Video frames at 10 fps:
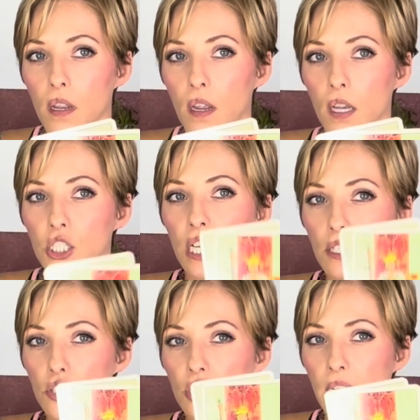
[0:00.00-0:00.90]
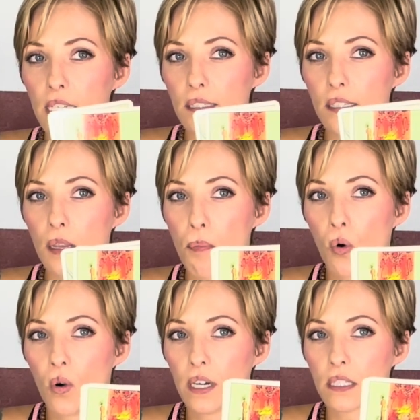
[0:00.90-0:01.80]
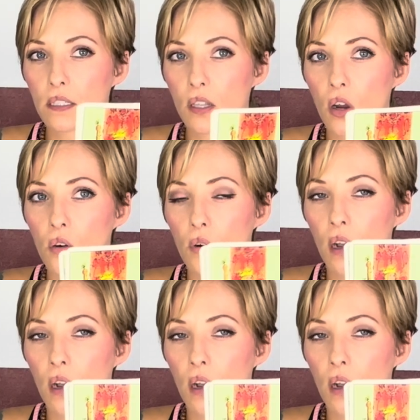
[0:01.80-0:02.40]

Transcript: She understands the importance, though,